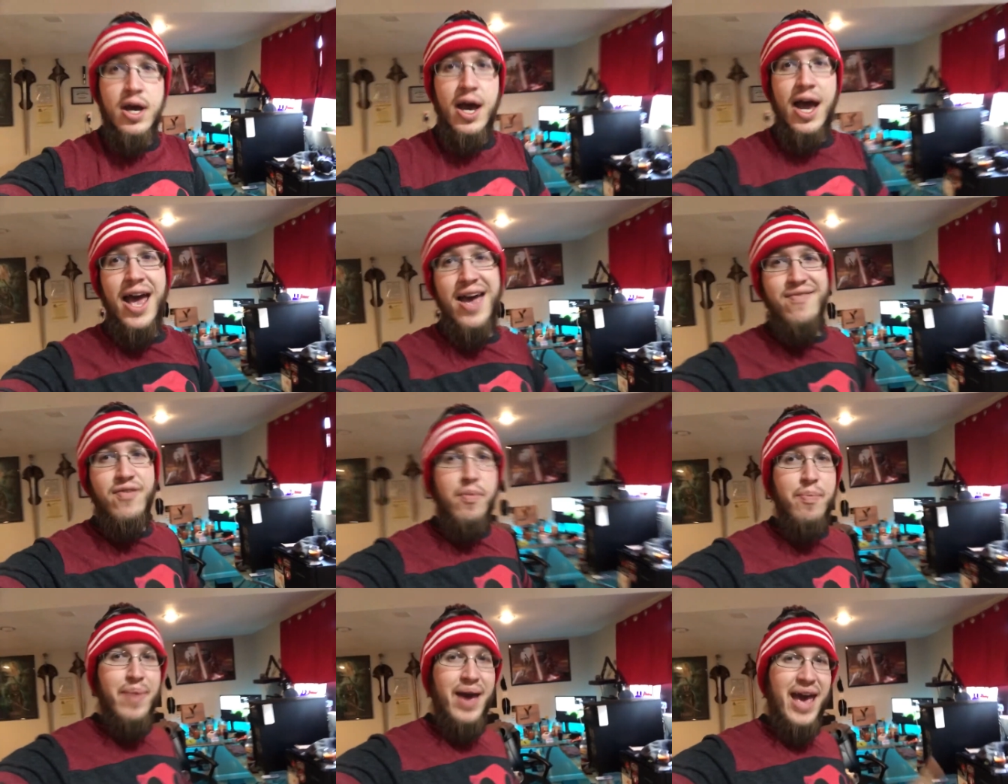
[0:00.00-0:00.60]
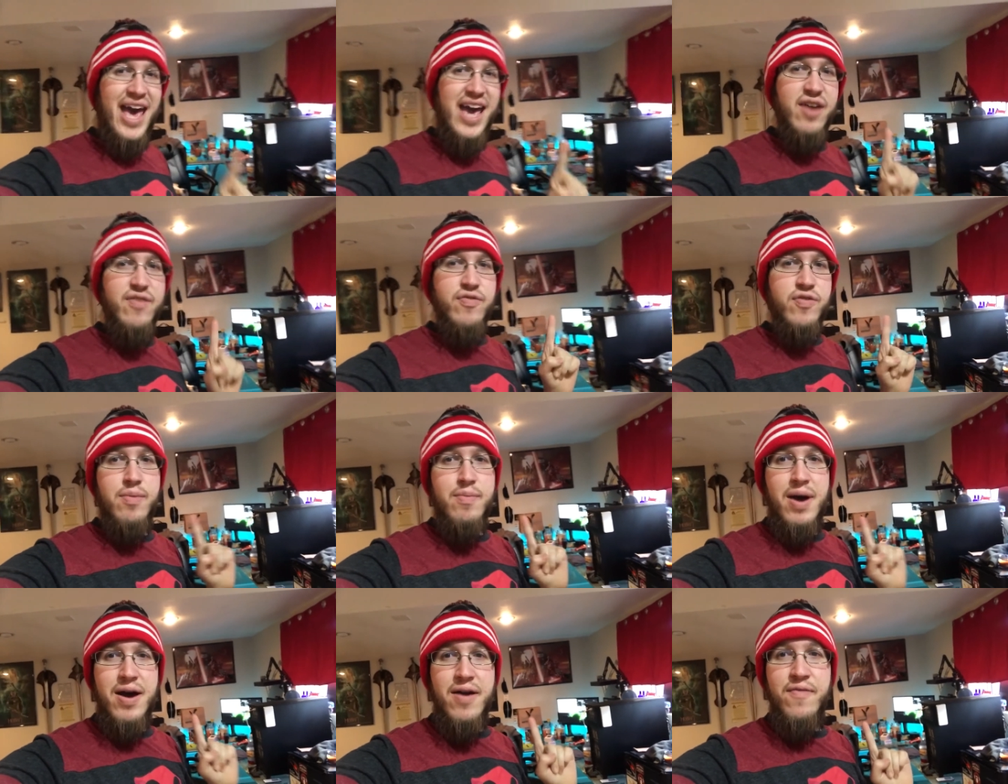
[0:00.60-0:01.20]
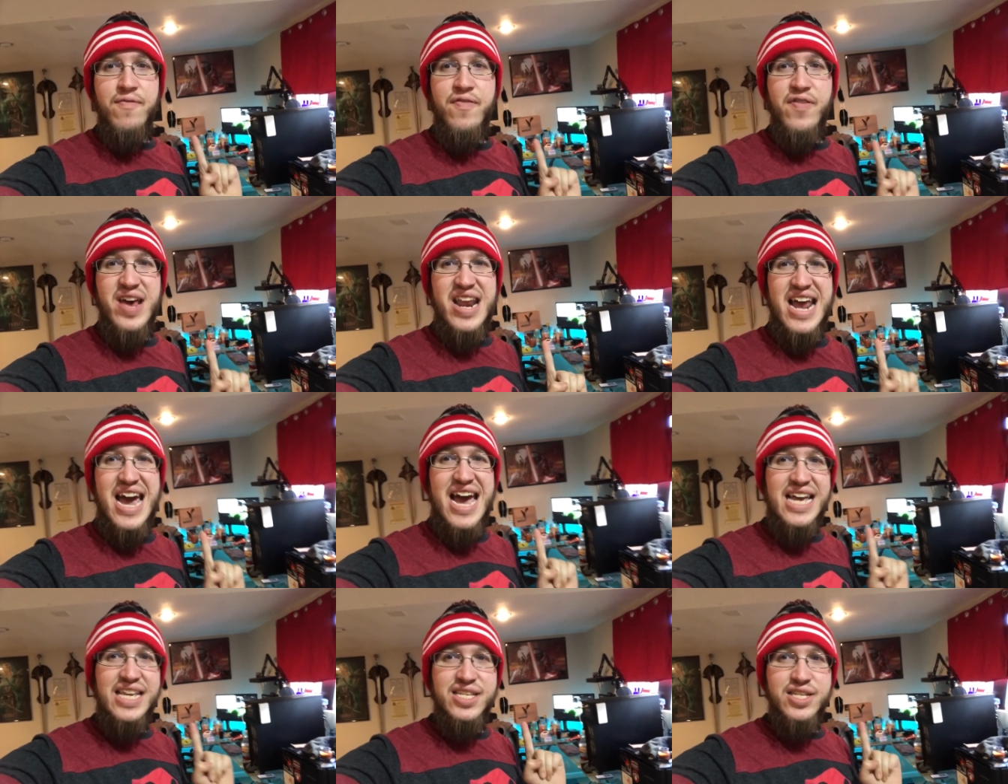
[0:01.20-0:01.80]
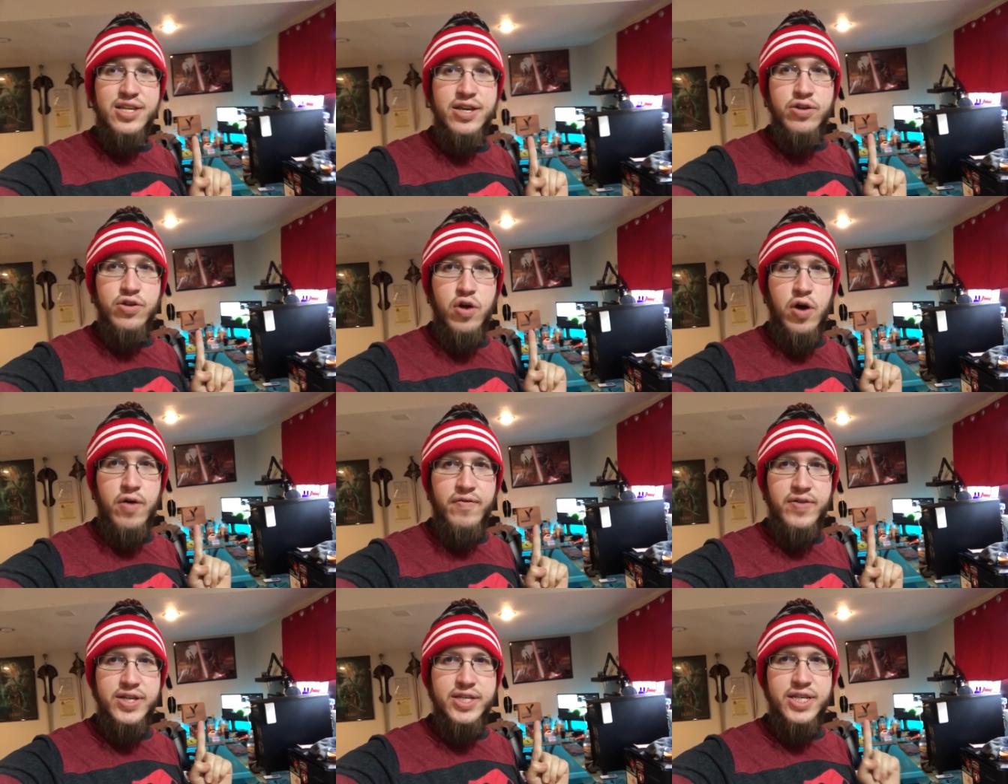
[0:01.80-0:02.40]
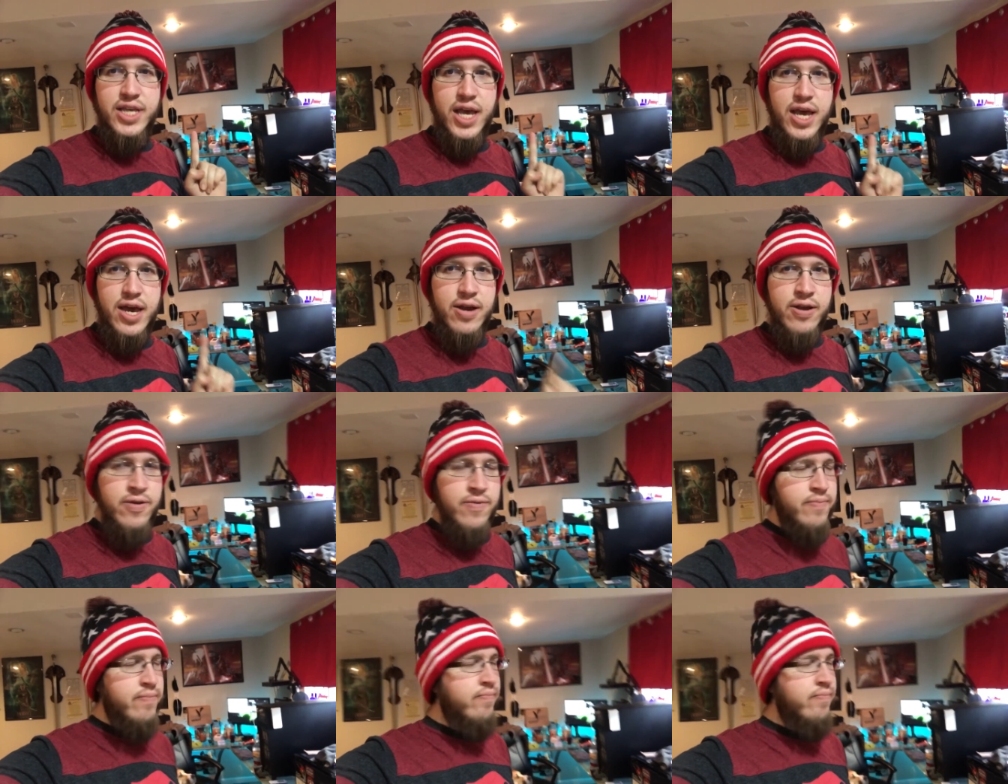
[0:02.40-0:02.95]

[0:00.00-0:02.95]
I have a bag from Verizon over there.